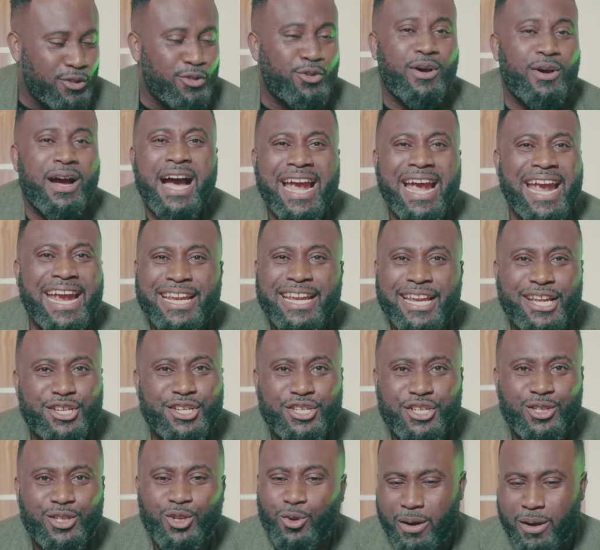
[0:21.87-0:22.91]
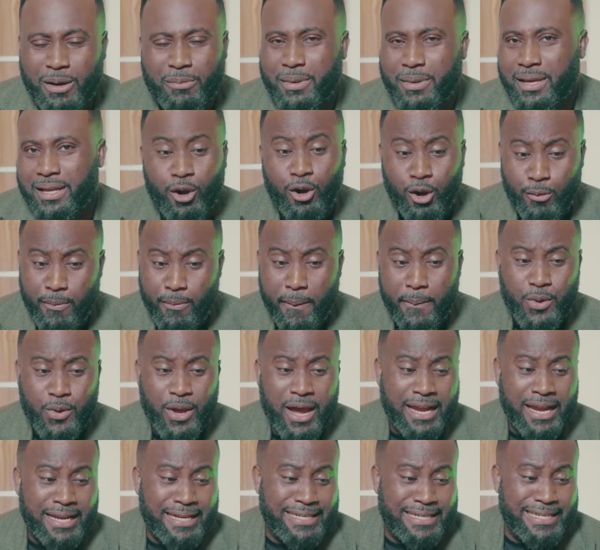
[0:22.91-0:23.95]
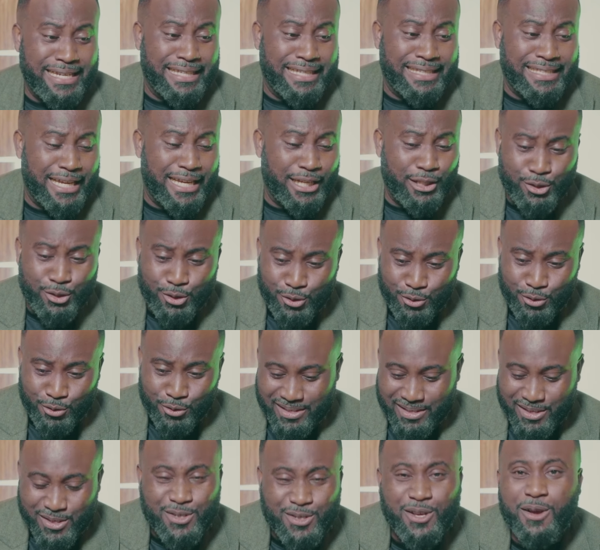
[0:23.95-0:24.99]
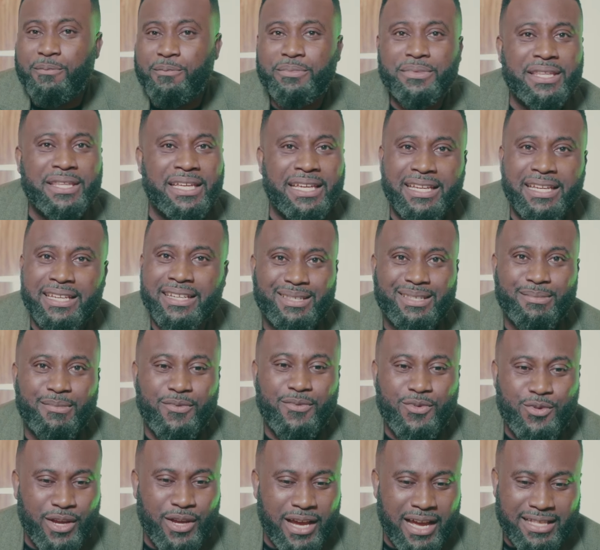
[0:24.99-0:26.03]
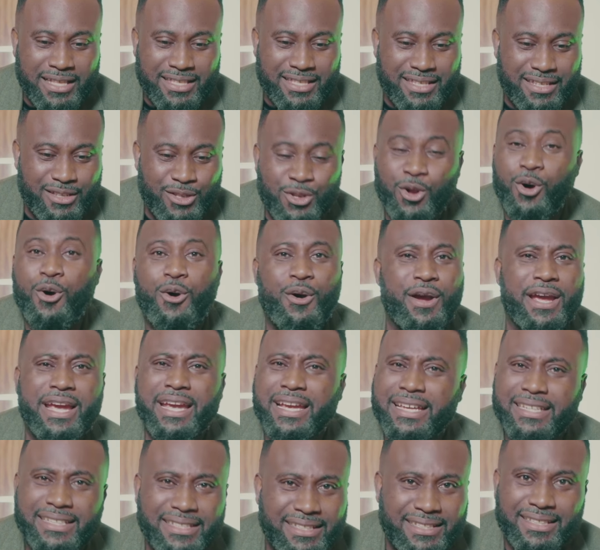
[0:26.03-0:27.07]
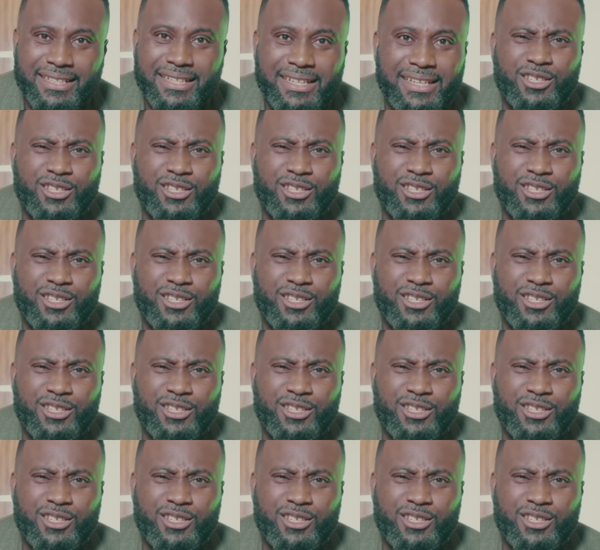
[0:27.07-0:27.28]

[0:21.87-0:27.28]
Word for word: to high energy dopamine, or maybe you're addicted to something, maybe you can't noise.